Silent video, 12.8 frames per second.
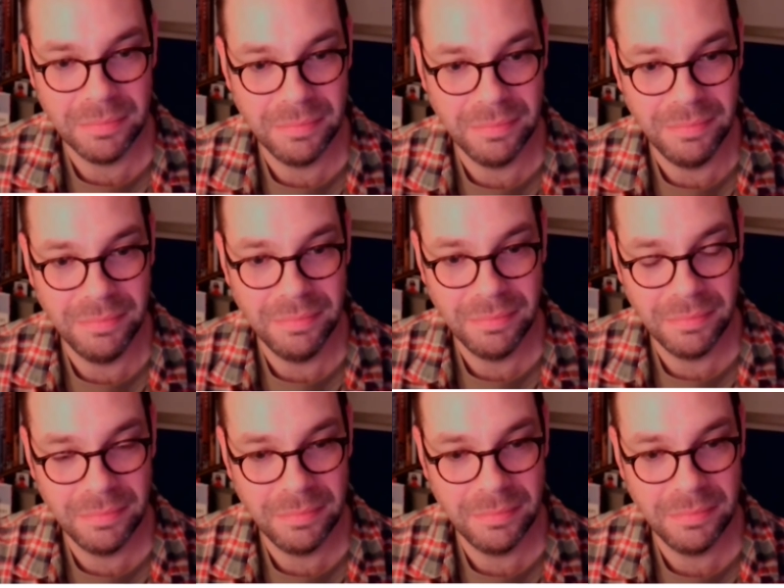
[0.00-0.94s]

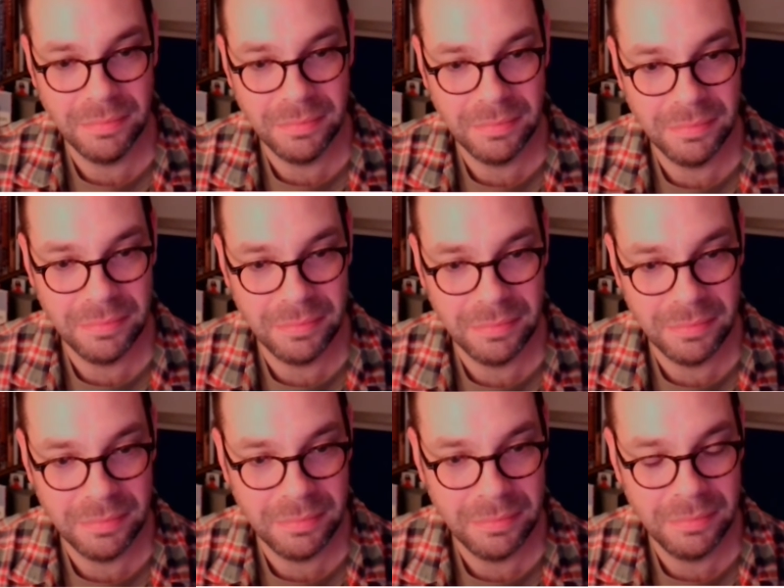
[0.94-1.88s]

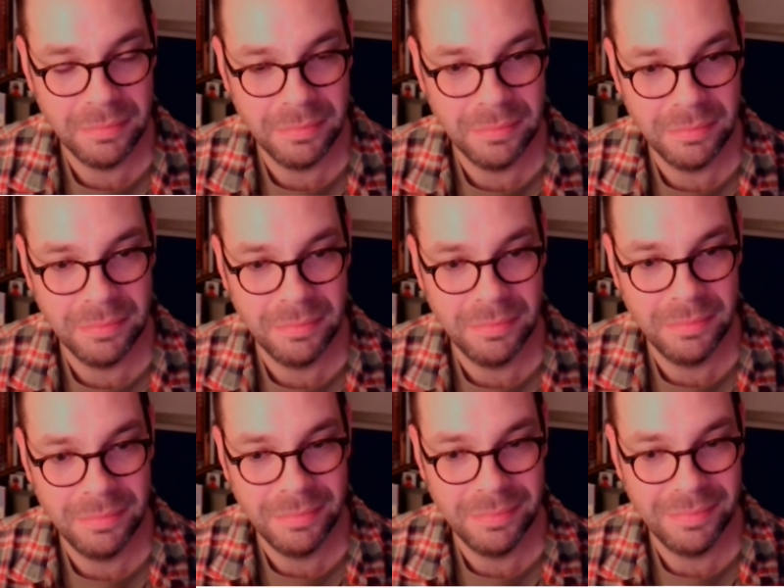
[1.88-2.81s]

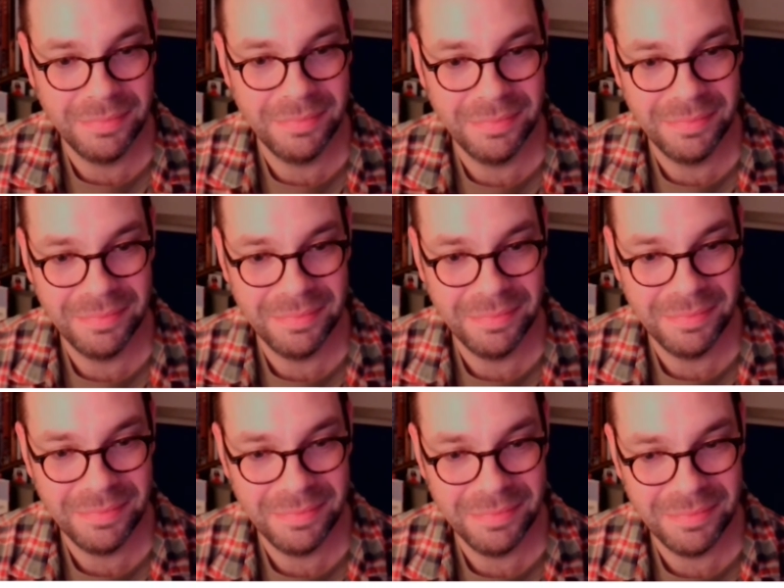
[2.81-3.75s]

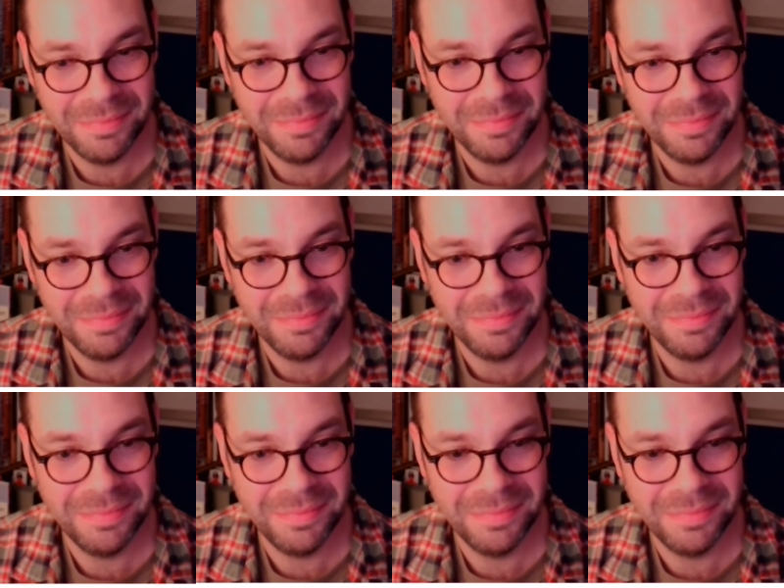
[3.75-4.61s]
No words are spoken by the person on screen.